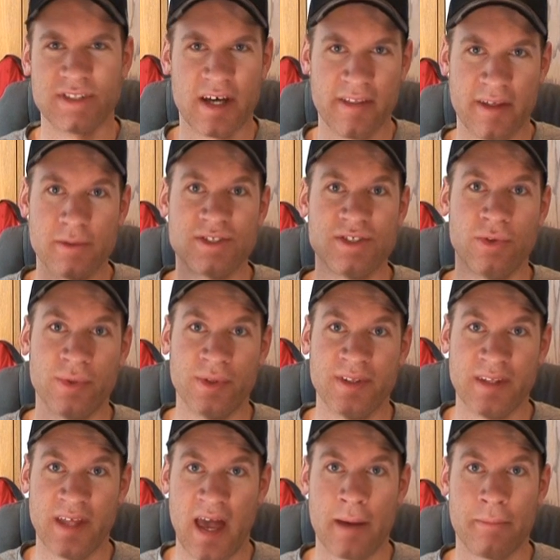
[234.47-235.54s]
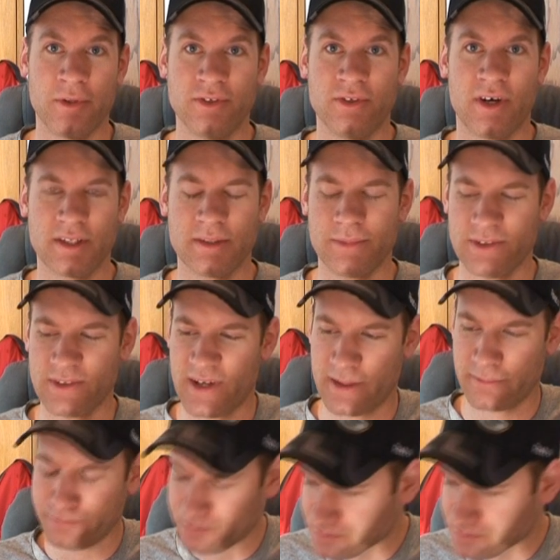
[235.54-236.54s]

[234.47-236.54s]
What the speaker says: Now, that was the only thing Apple talked about today.